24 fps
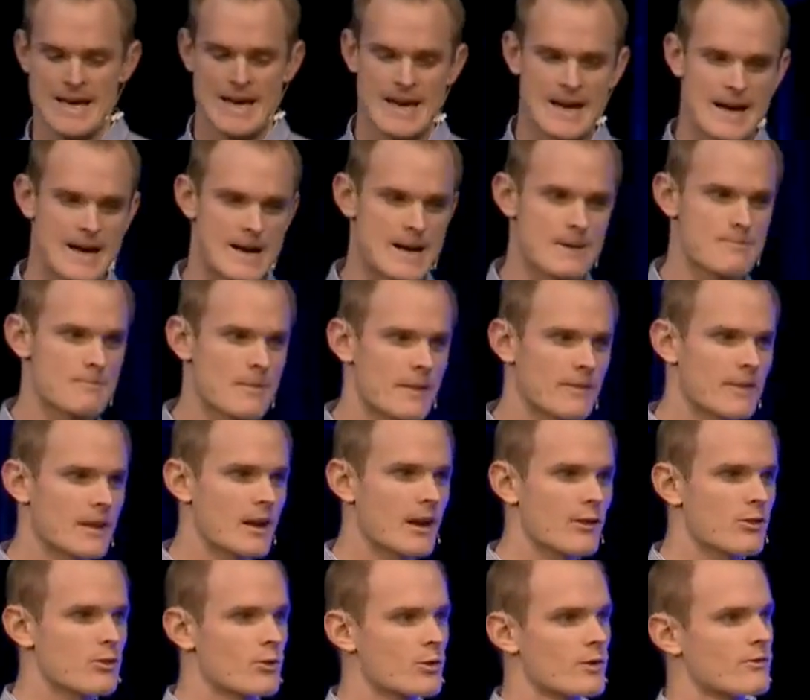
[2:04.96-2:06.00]
Um, and then
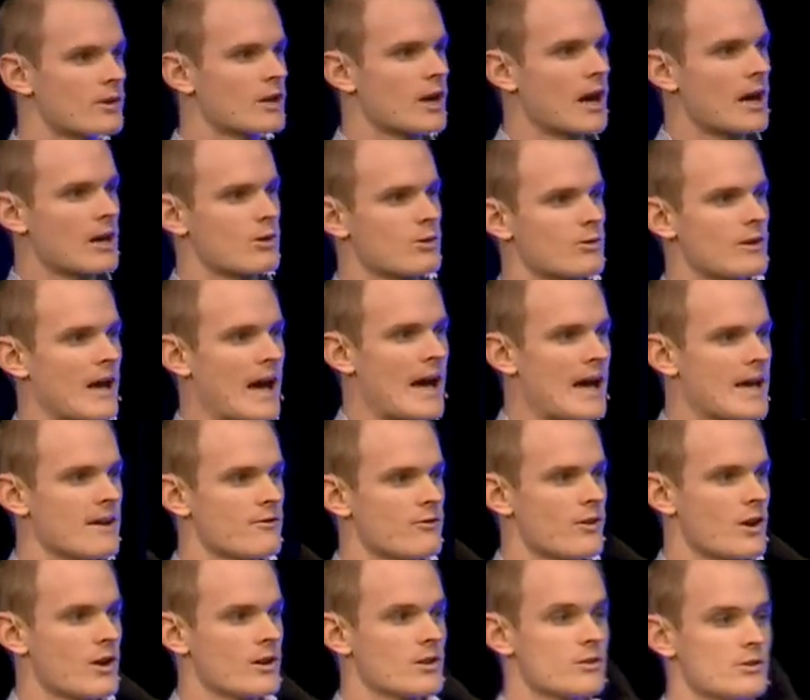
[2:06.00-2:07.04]
I thought of a guy called
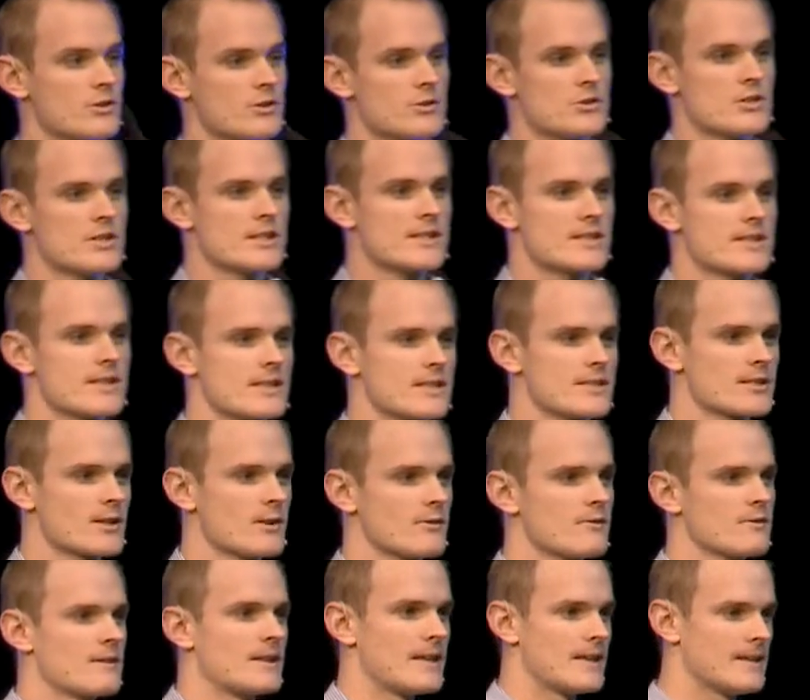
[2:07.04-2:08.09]
Avon who usually sits
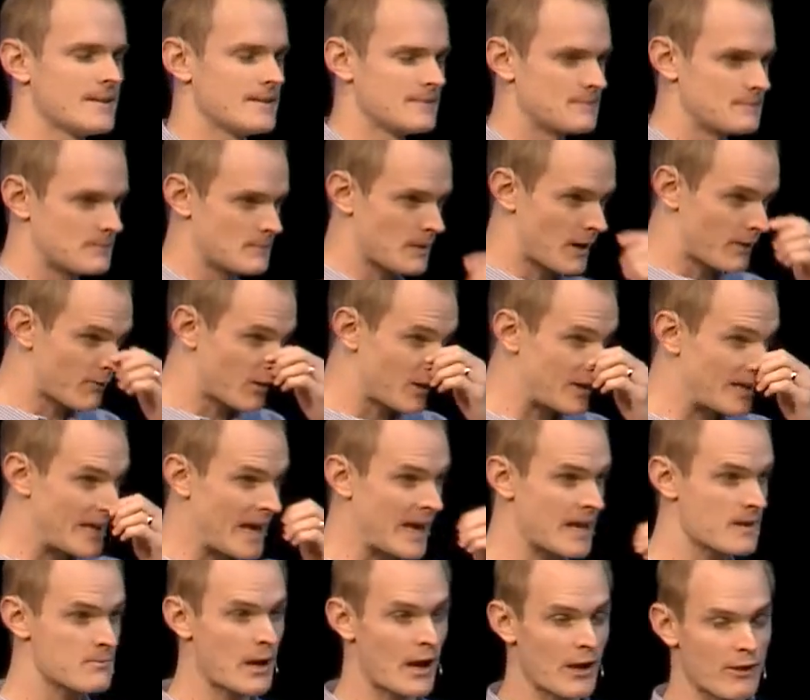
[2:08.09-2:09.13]
over there. I've only
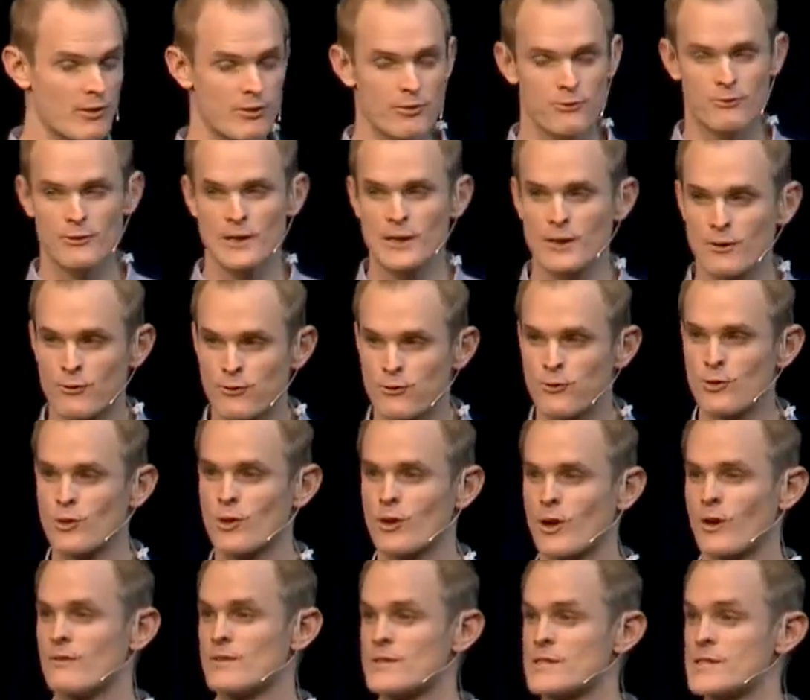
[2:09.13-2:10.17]
had about three or four
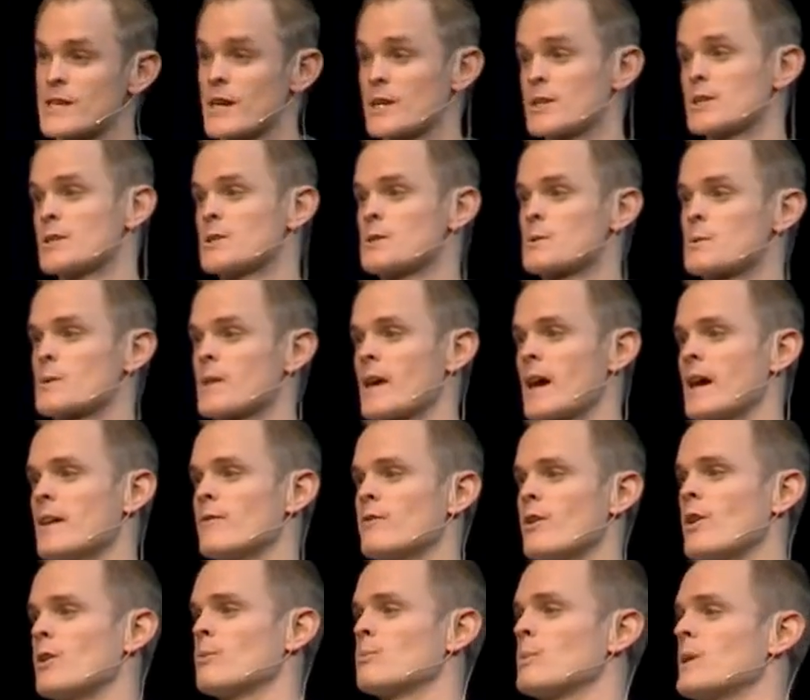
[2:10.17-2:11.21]
conversations with
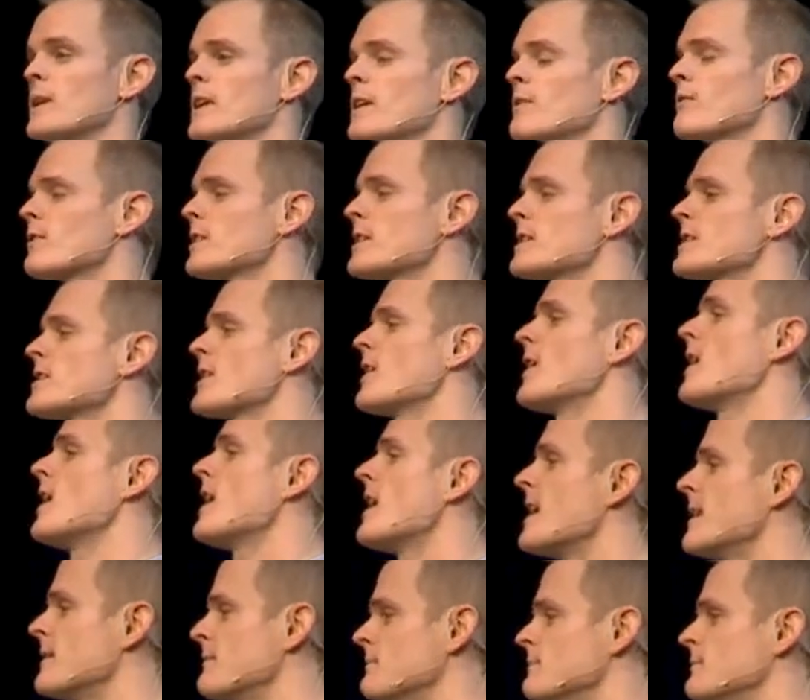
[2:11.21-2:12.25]
Avon, but every
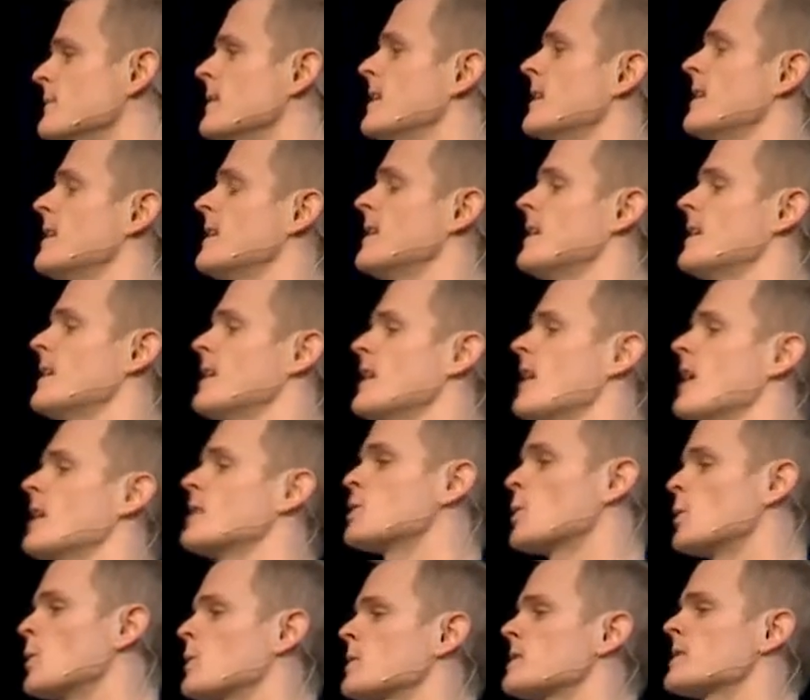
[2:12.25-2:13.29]
time I
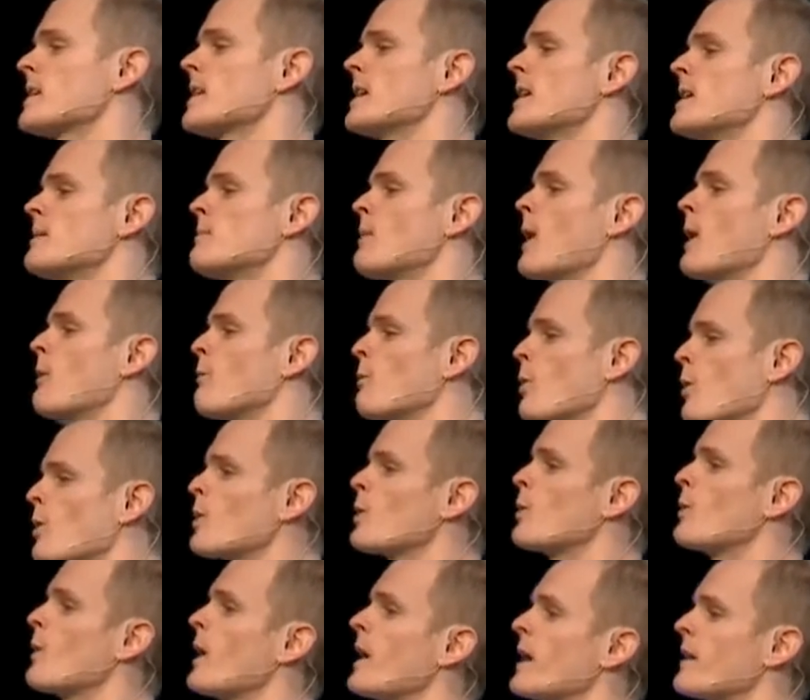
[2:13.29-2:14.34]
talk to him, I walk
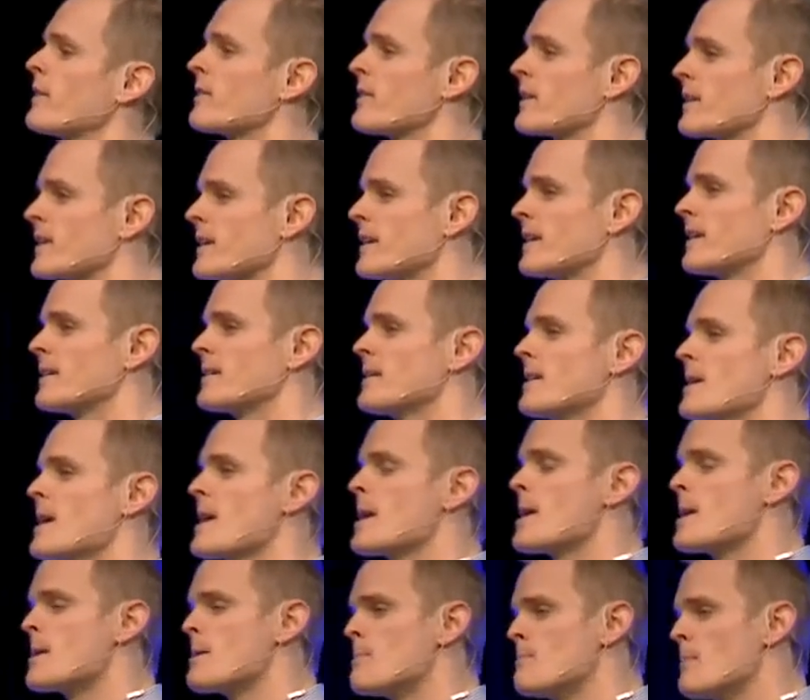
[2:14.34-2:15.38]
away thinking,
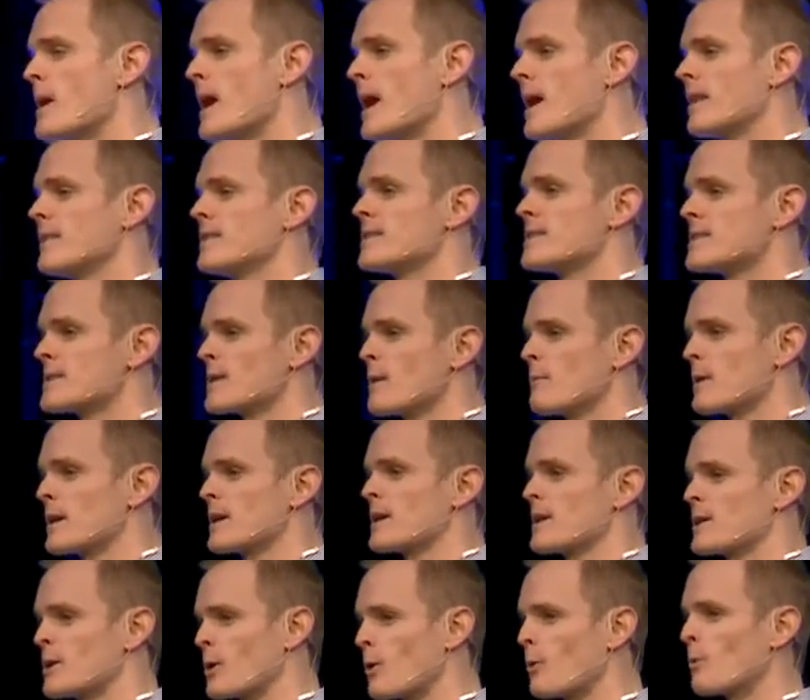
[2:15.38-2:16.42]
man, there's
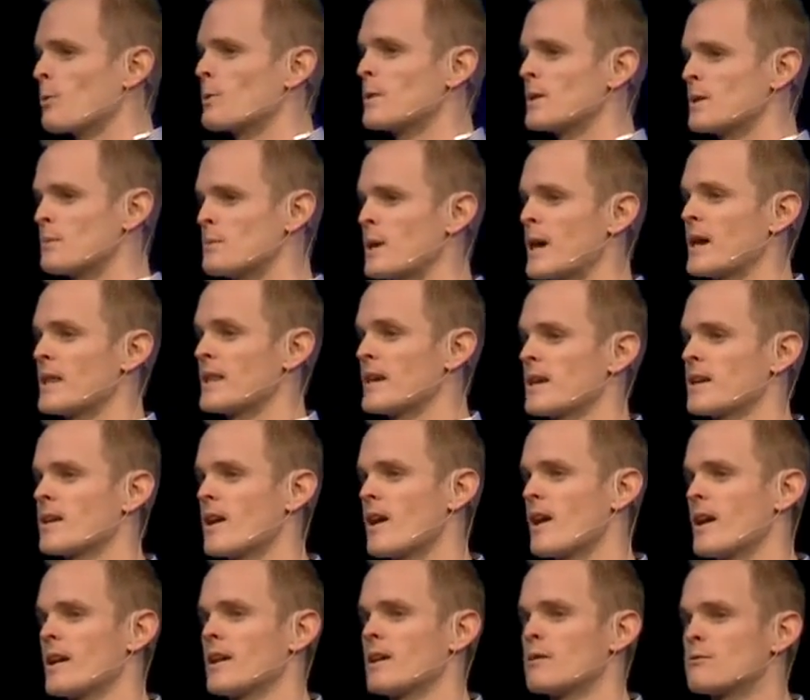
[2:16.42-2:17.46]
something cool about that
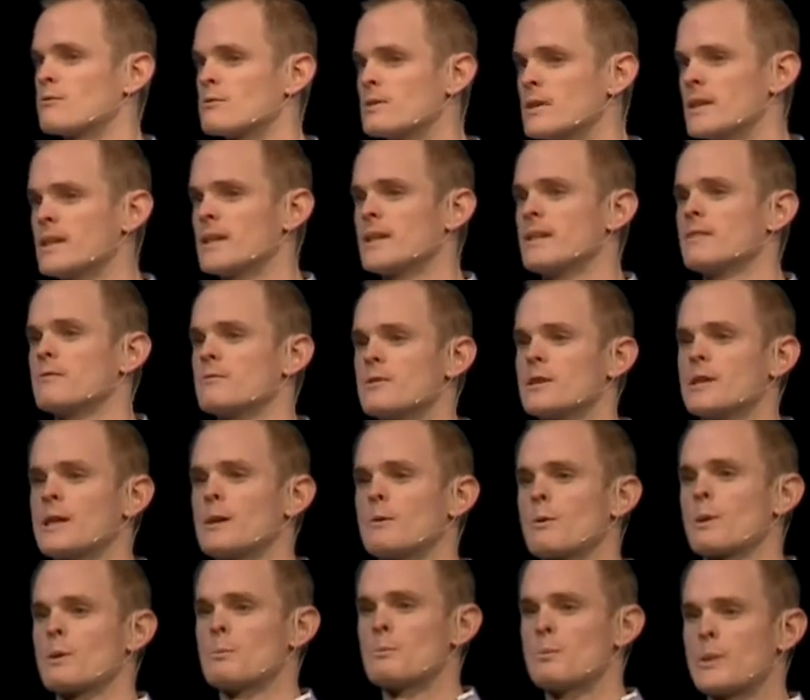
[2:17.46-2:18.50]
guy, and I really, really
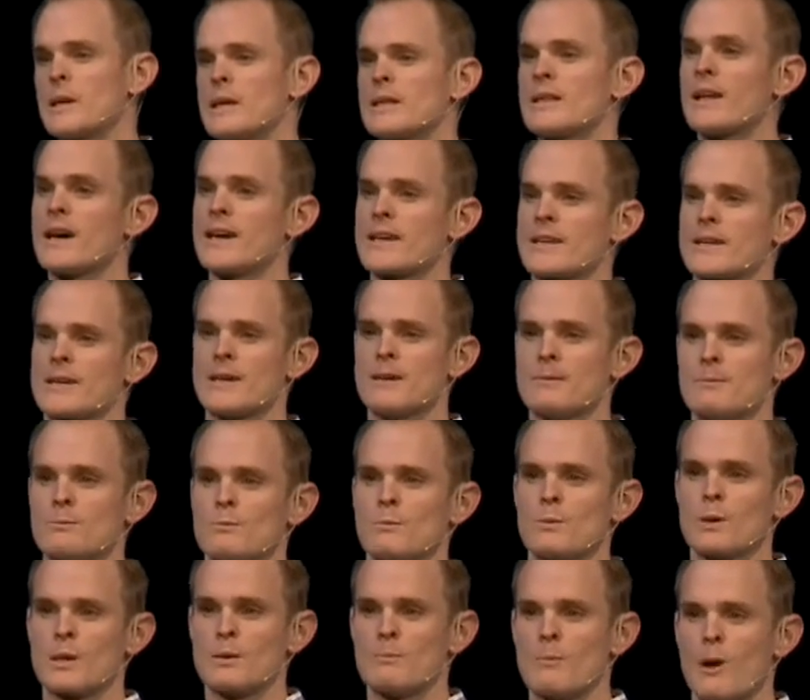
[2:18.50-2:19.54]
want to be like him
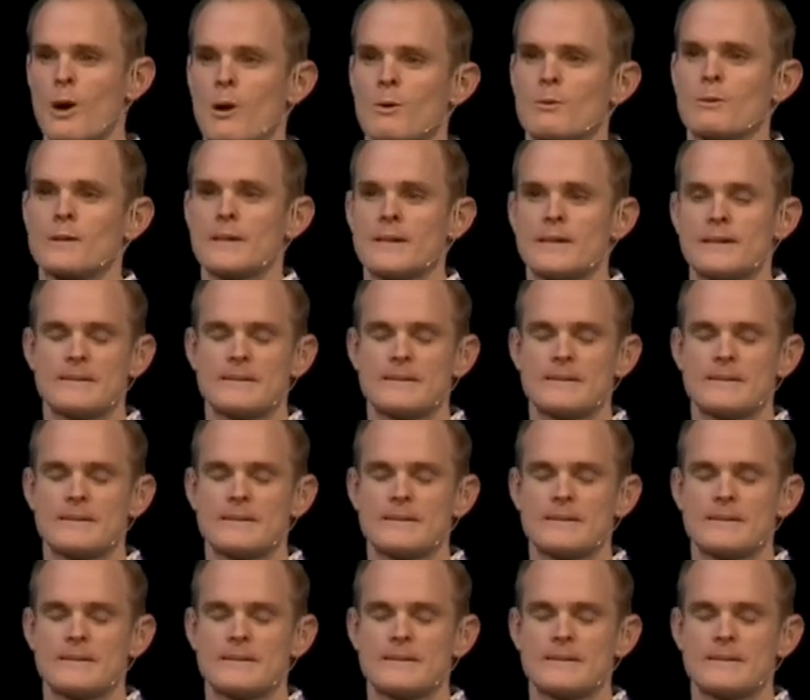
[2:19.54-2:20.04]
when I'm older.